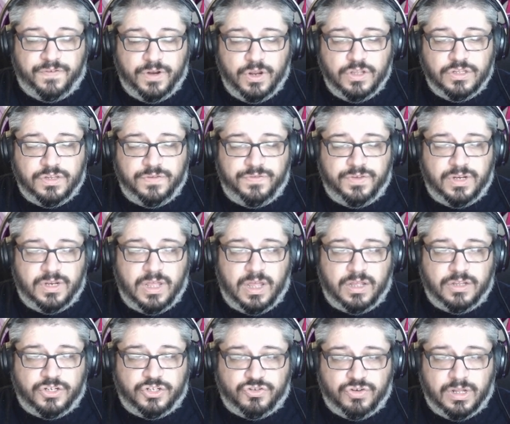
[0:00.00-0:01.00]
for those of you that
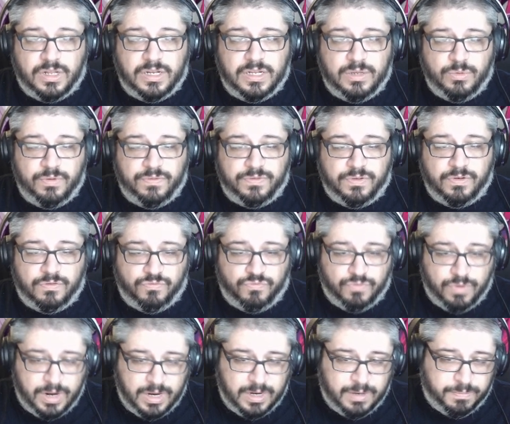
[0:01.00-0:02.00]
are struggling with the
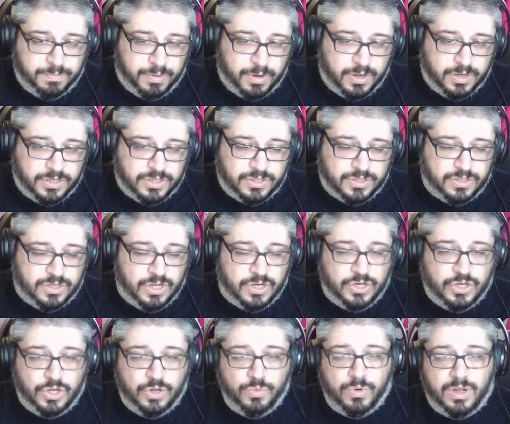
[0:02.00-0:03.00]
raid boss, the
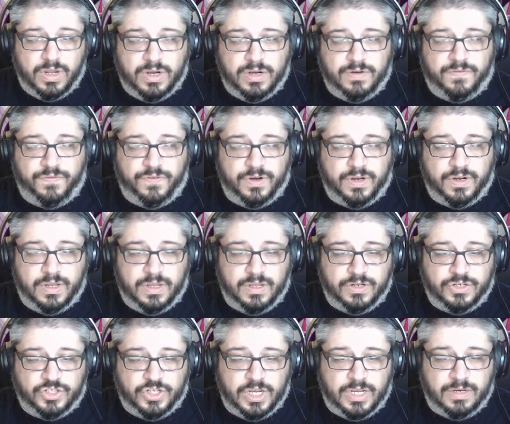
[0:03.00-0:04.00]
new one for
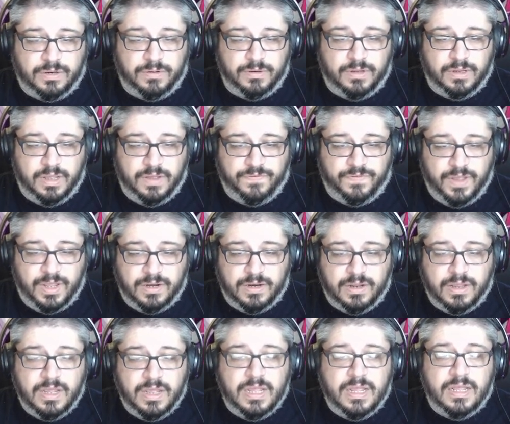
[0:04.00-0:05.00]
the Jade
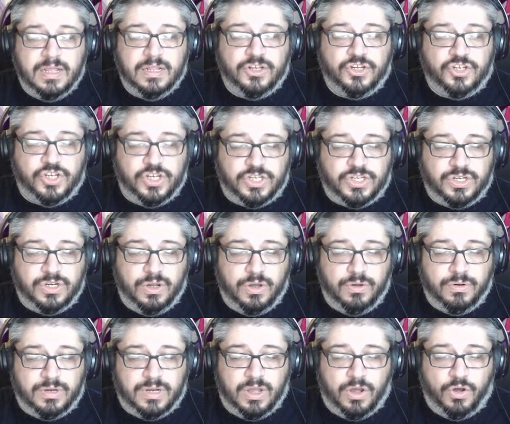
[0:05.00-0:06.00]
event, just
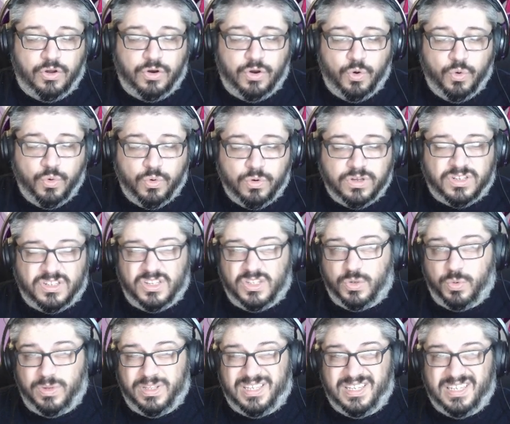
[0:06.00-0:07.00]
know that on August the
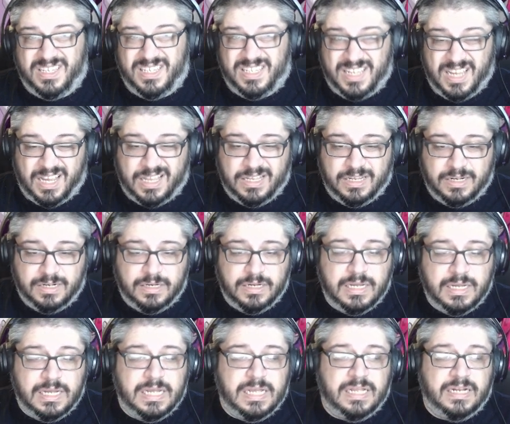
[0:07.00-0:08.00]
22nd,
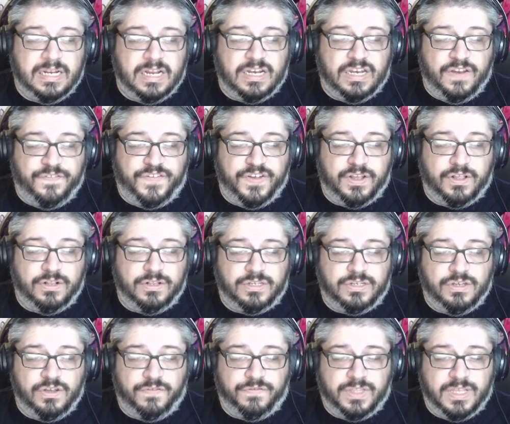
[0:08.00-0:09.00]
the
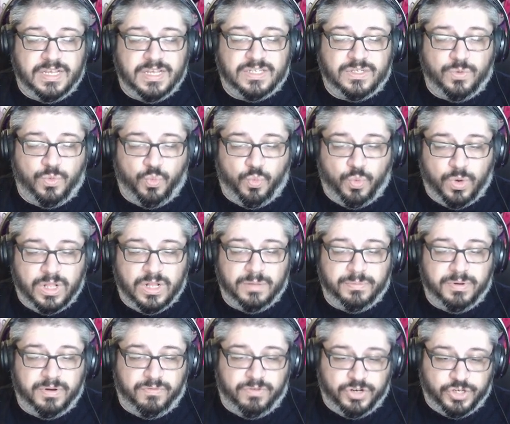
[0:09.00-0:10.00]
difficulty of this will
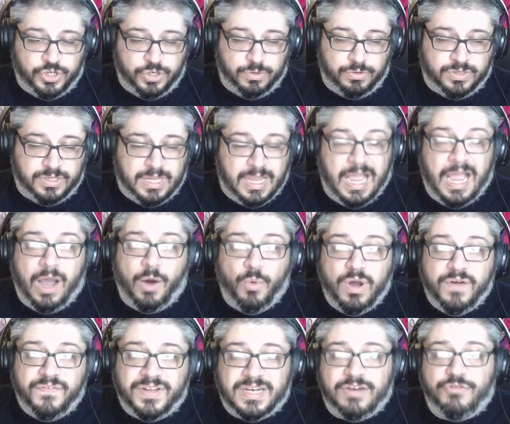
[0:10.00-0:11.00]
be reduced.
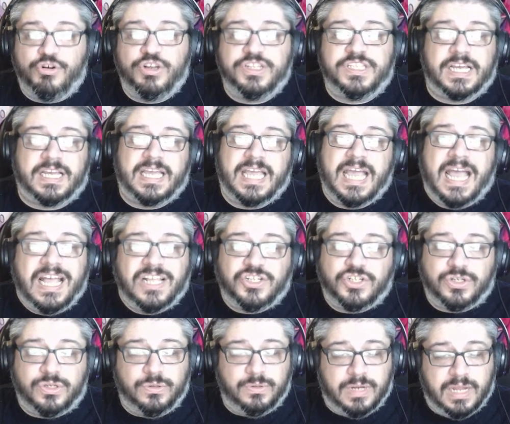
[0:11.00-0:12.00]
However, there is a
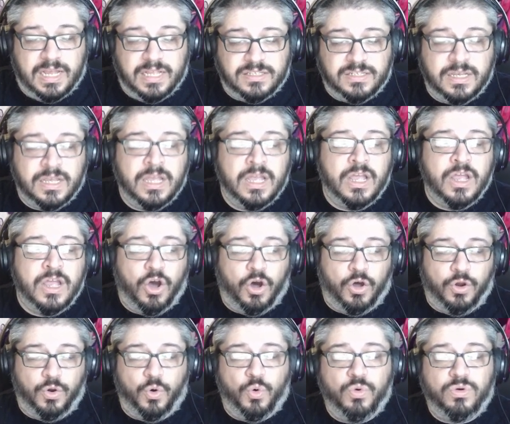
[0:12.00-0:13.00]
catch to that.
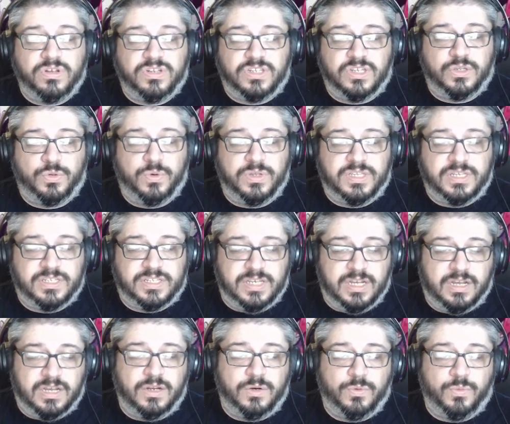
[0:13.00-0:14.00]
On August the
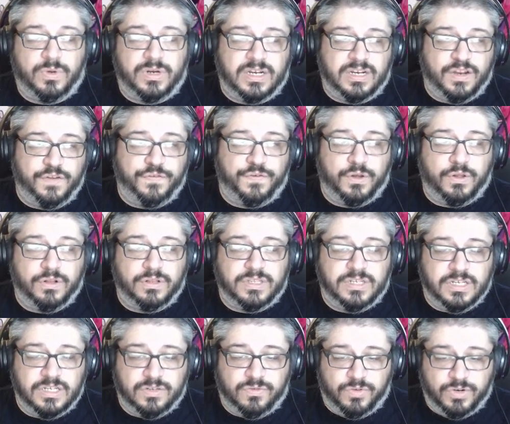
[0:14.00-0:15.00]
22nd, when the
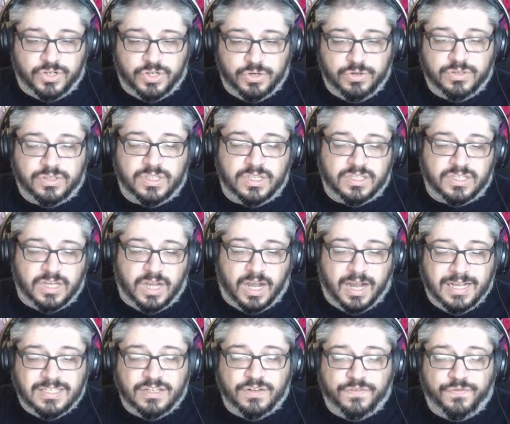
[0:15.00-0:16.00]
difficulty is reduced, the
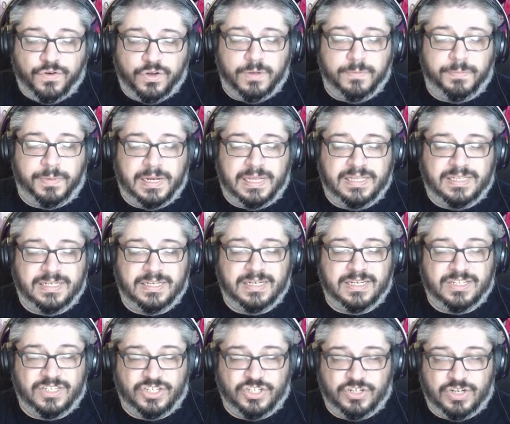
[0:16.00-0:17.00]
title for
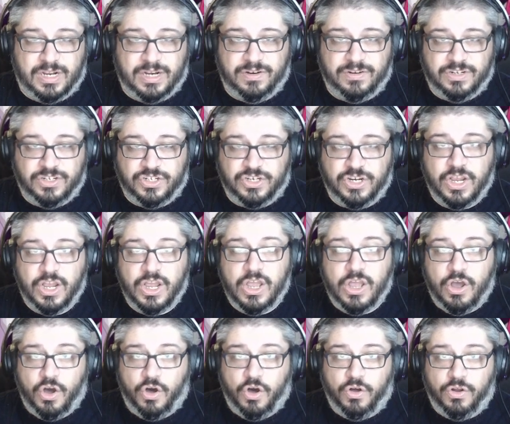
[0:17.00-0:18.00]
completing this challenge
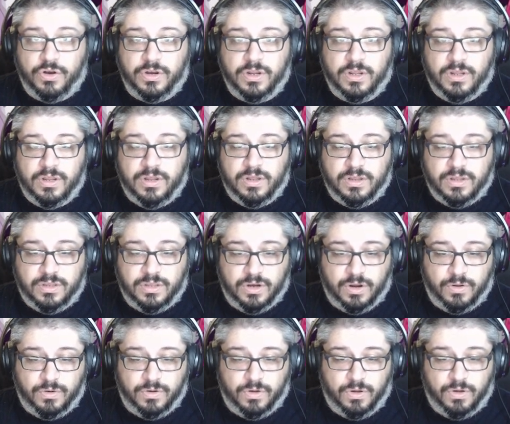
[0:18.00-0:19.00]
on, you
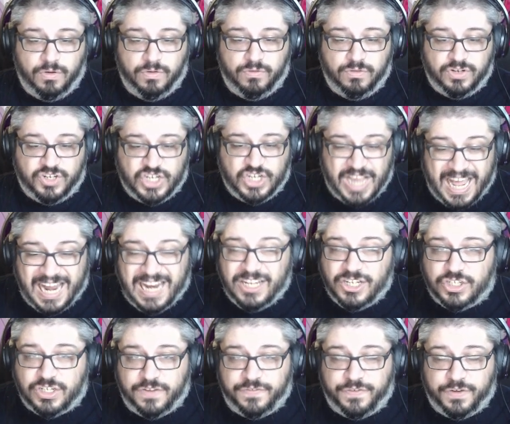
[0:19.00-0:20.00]
know,
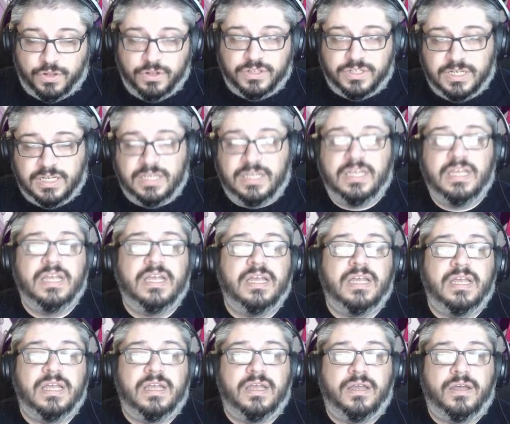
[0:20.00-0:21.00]
challenge difficulty
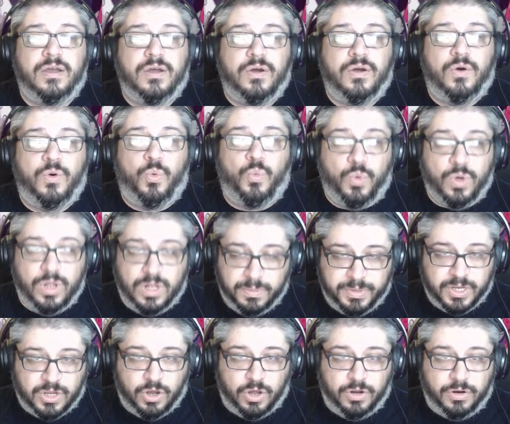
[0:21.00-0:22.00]
will
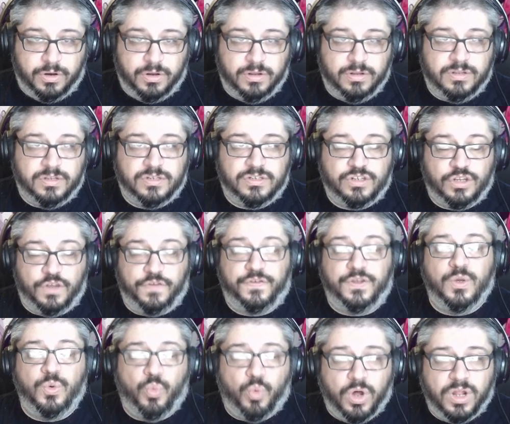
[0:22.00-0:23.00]
be gone. So if
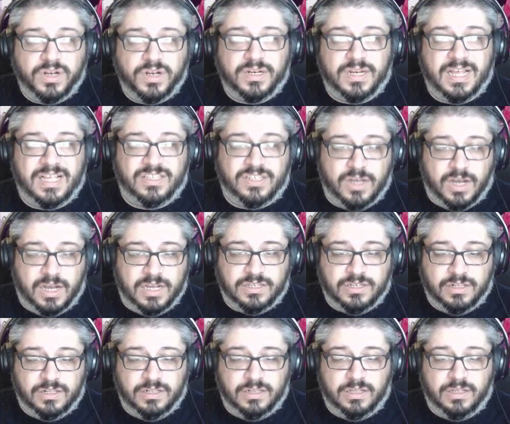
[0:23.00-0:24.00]
you want that
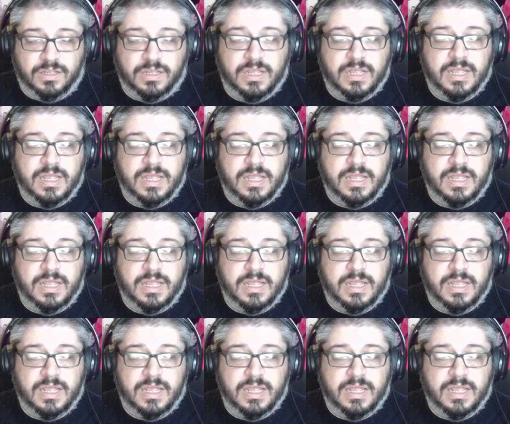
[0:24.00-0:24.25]
title,